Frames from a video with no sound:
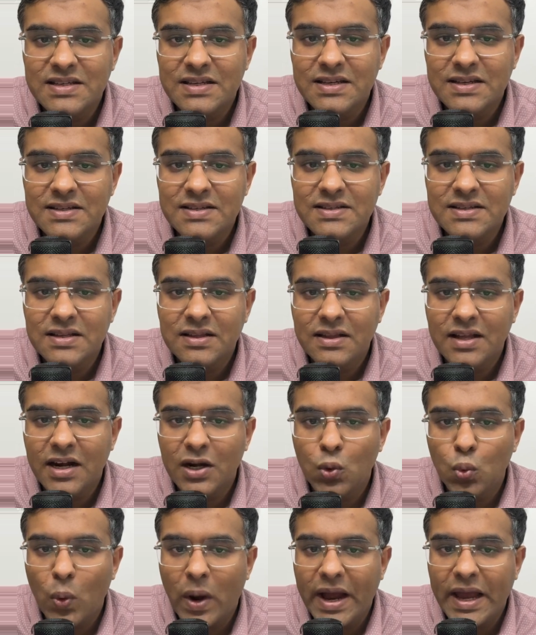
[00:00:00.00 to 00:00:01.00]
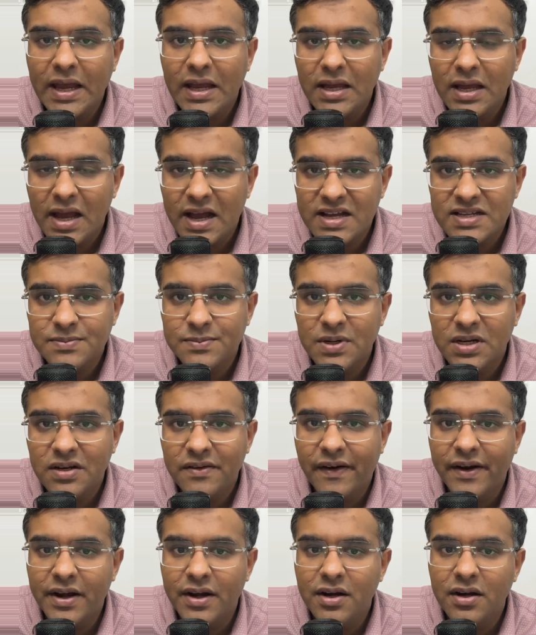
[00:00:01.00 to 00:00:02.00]
is that y has been
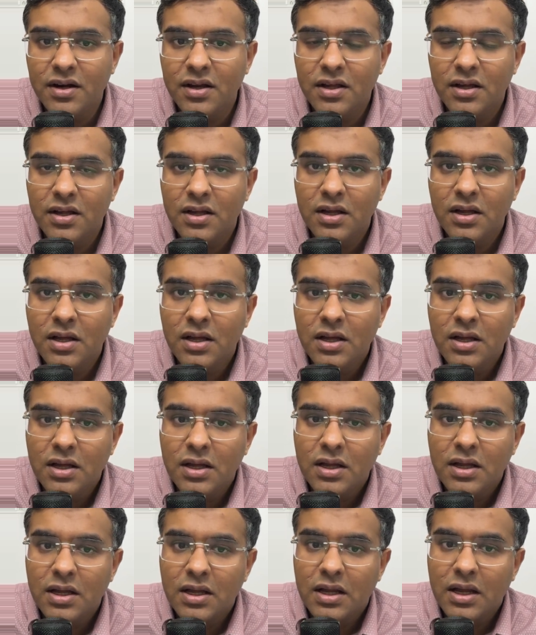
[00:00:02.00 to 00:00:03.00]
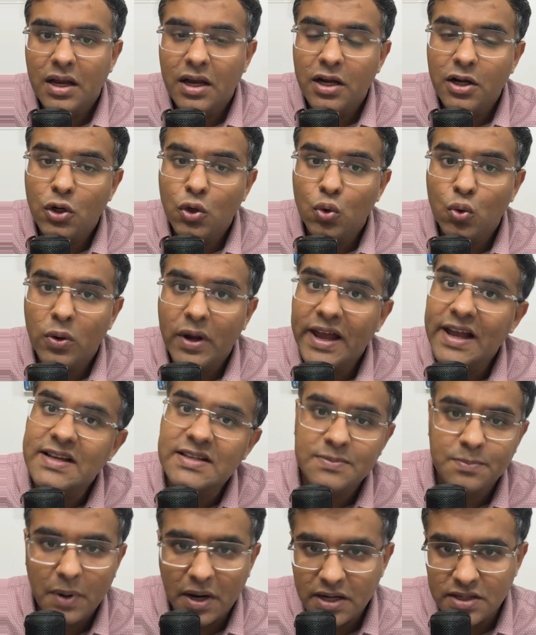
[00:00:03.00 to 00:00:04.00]
divided into x
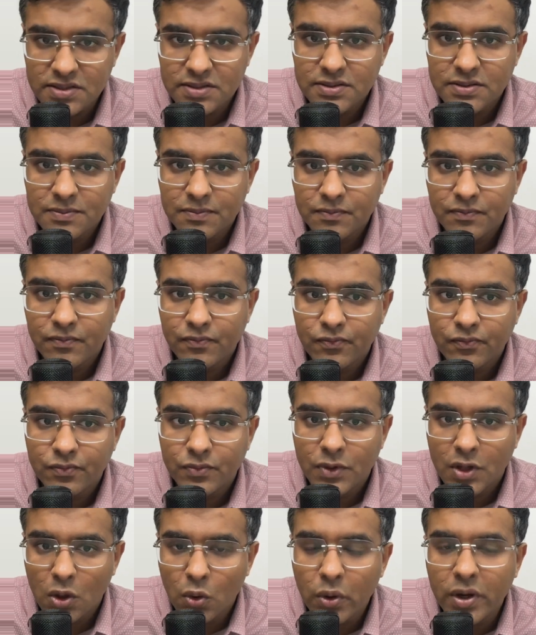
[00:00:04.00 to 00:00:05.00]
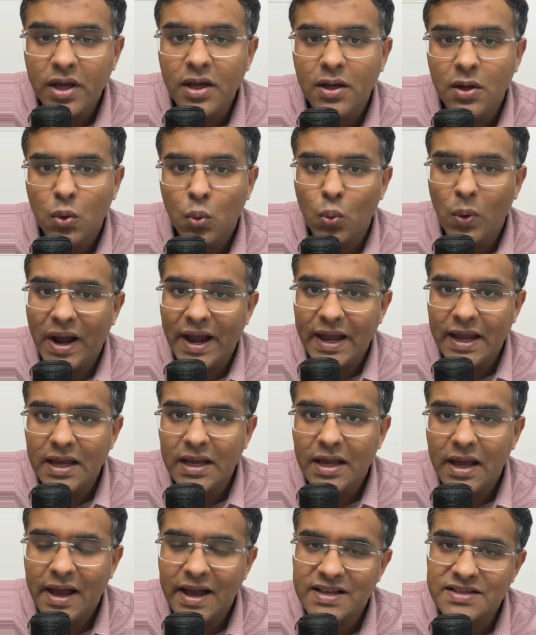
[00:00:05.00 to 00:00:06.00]
parts. Okay, y
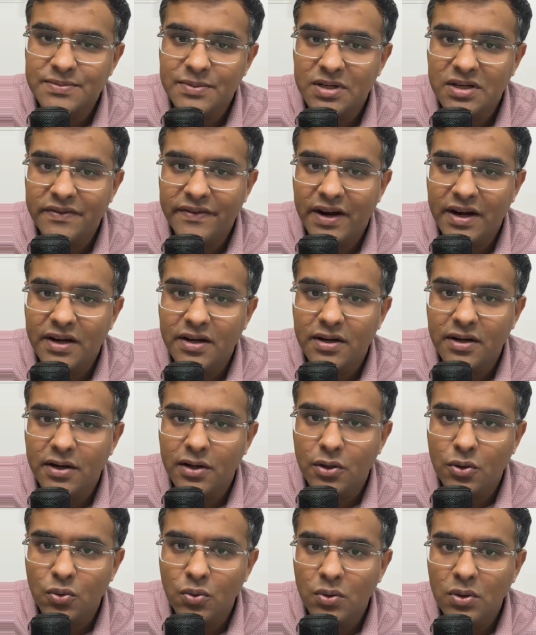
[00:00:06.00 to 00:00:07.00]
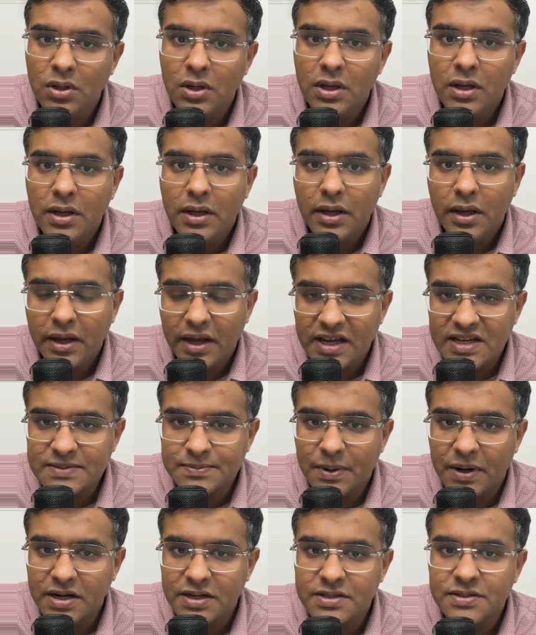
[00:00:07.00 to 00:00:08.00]
has been divided into x
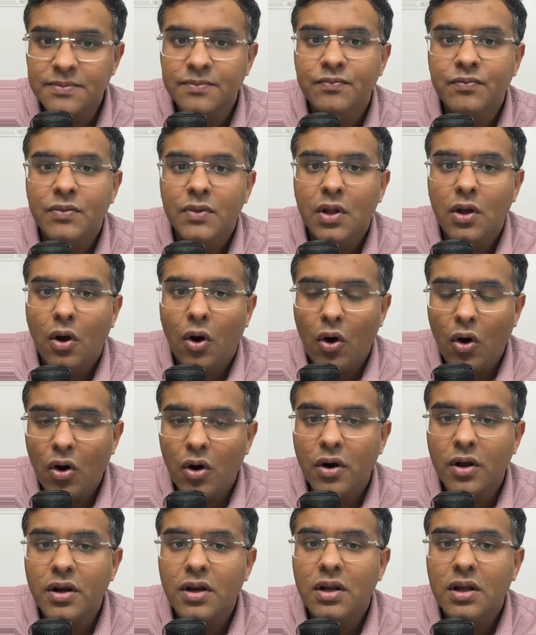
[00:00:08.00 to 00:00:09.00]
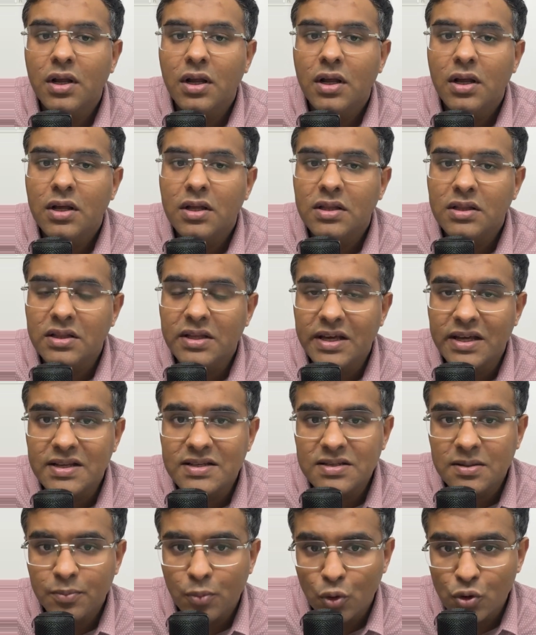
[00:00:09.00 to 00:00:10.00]
parts, or there is a
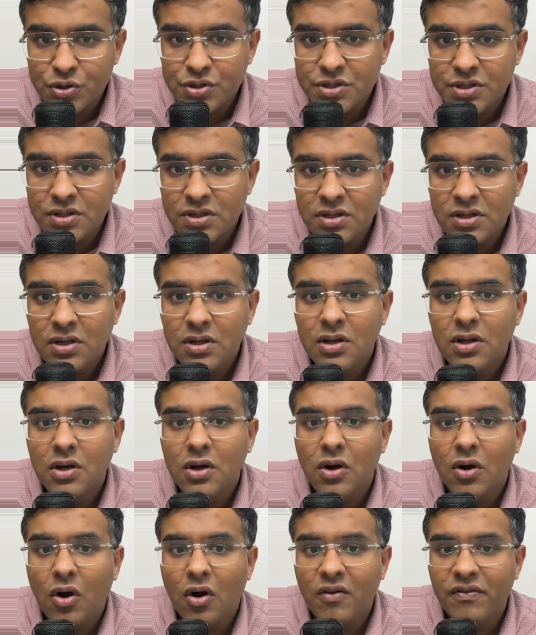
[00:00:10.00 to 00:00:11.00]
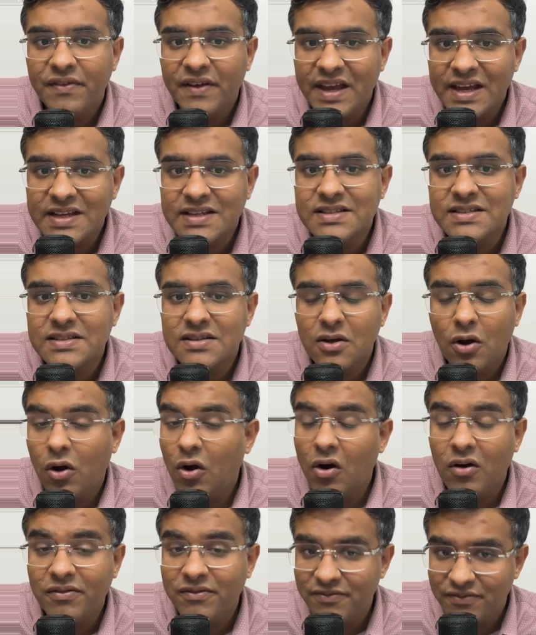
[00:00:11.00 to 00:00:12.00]
portion of x or
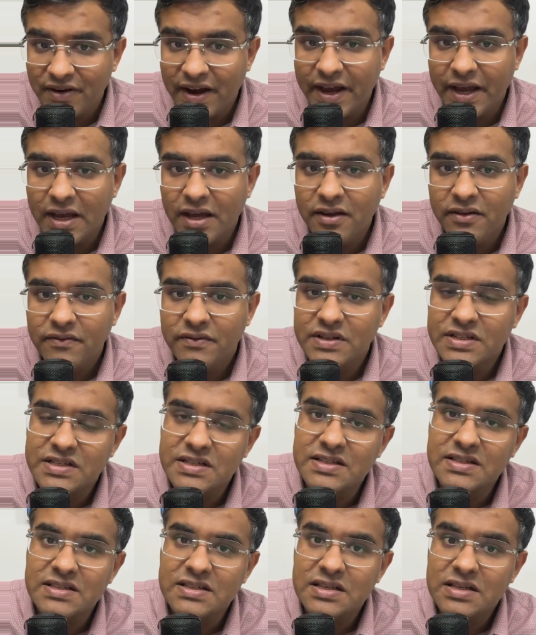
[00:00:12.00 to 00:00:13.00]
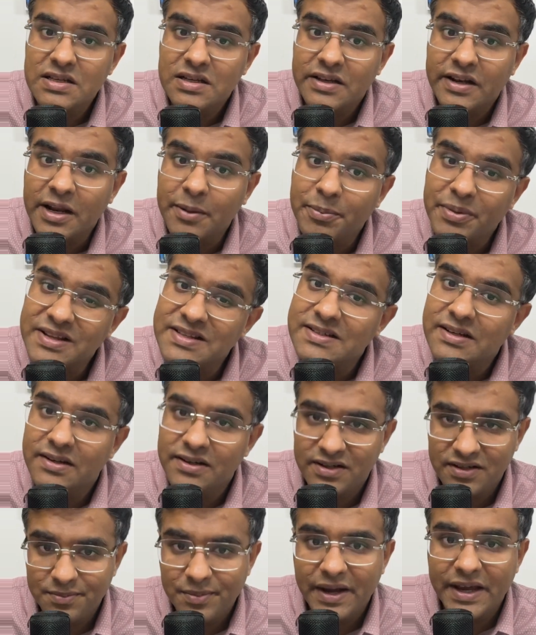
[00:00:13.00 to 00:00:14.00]
of y which is
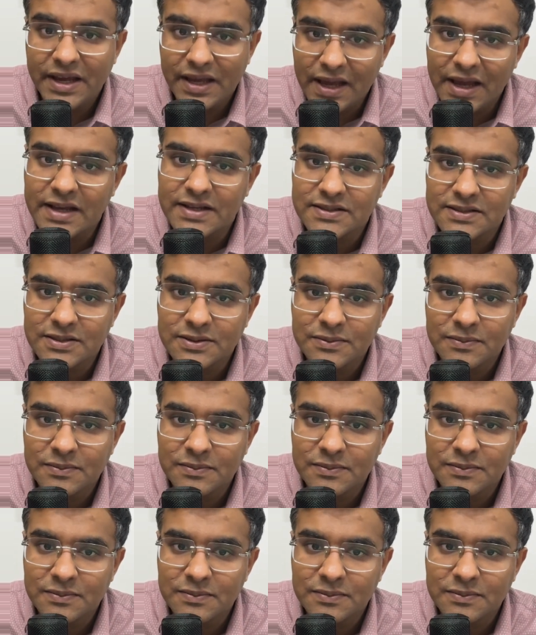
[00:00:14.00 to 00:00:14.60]
represented by x.